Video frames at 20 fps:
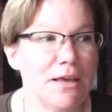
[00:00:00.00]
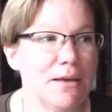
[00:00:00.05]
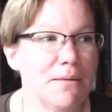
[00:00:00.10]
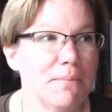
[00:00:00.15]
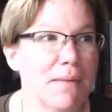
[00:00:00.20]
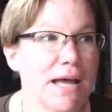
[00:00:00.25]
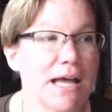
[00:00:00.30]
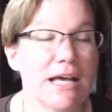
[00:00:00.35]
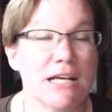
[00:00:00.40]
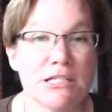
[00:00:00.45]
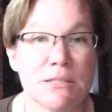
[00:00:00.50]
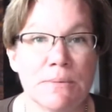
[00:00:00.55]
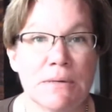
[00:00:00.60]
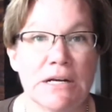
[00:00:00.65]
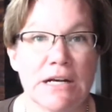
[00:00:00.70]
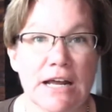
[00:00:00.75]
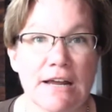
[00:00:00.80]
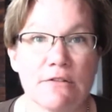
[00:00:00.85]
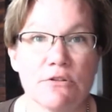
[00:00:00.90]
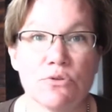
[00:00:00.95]
my husband
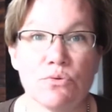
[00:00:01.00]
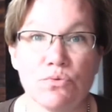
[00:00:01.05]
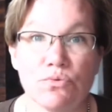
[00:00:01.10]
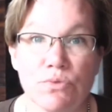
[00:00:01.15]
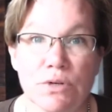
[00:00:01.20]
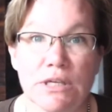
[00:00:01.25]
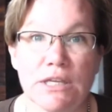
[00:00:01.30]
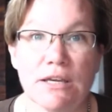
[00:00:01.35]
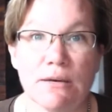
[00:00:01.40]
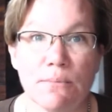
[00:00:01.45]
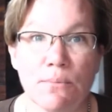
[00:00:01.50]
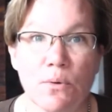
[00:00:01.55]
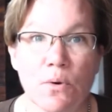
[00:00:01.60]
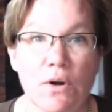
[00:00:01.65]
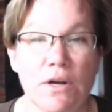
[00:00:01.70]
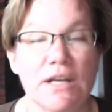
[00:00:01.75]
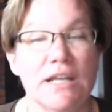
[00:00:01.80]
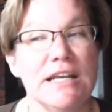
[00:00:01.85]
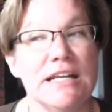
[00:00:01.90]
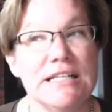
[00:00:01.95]
and I, it was really
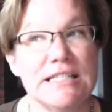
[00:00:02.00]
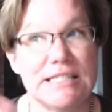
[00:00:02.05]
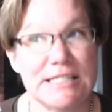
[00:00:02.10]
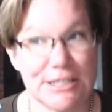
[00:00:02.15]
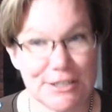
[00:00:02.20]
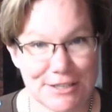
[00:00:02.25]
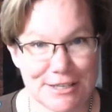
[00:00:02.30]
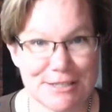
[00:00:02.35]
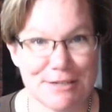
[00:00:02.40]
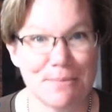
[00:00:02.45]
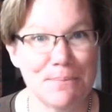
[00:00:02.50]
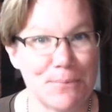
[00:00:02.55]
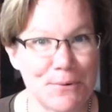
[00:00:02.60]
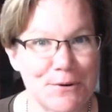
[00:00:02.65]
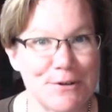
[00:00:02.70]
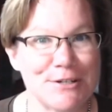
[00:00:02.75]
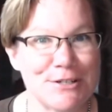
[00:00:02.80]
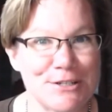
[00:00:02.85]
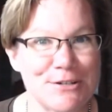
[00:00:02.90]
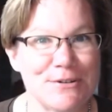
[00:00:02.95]
important, and it still is
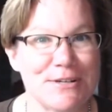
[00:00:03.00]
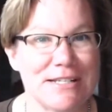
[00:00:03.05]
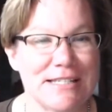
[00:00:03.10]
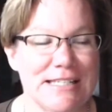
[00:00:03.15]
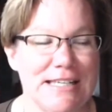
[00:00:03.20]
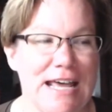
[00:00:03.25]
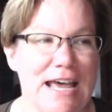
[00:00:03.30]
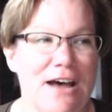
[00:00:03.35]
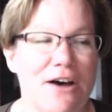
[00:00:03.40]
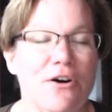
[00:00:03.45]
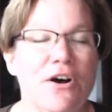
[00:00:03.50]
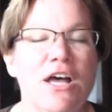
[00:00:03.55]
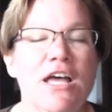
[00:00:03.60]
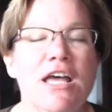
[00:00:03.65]
important to us now,